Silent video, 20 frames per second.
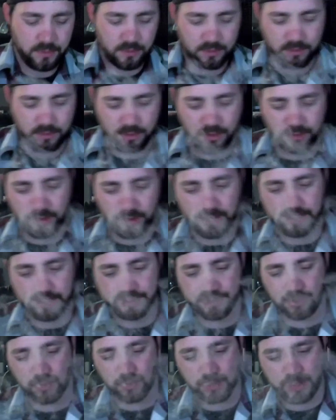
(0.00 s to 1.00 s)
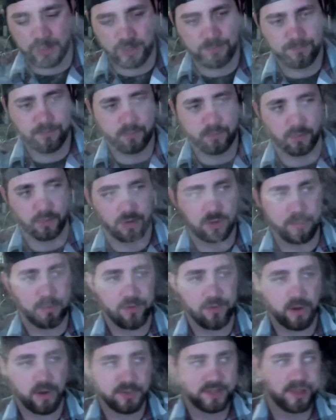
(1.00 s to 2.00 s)
Alrighty, so we're going to
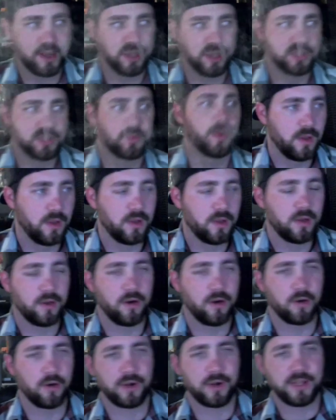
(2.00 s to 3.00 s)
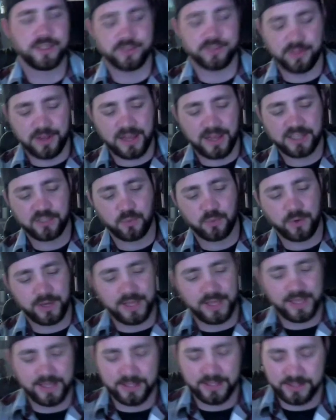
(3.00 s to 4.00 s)
move on to the next one. Alrighty, so the next one
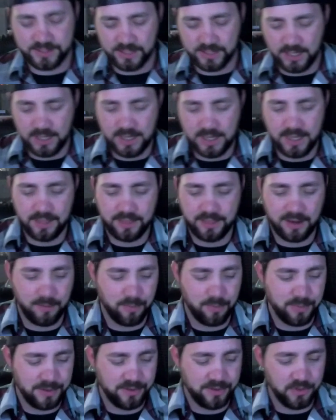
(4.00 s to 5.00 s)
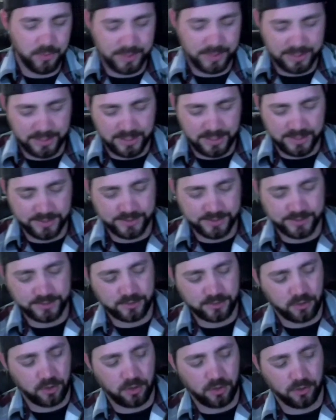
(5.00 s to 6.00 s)
is that I'm going to be doing is
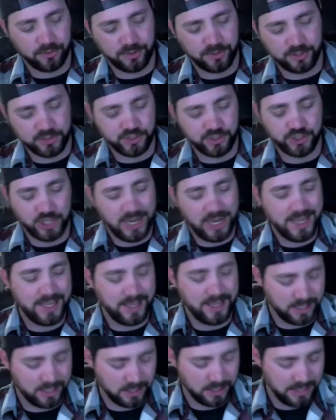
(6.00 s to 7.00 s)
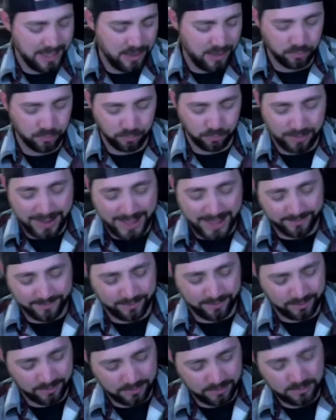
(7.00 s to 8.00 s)
called Giant Cloud
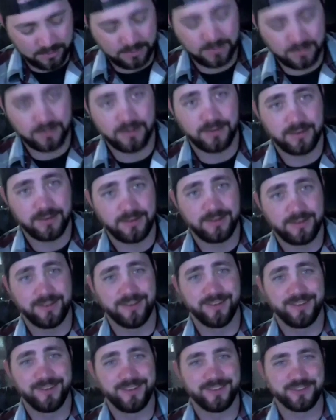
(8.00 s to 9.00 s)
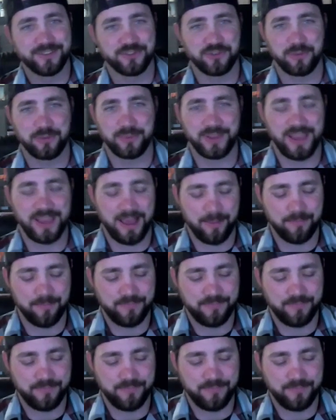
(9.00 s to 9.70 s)
Rat. Just drop the cap.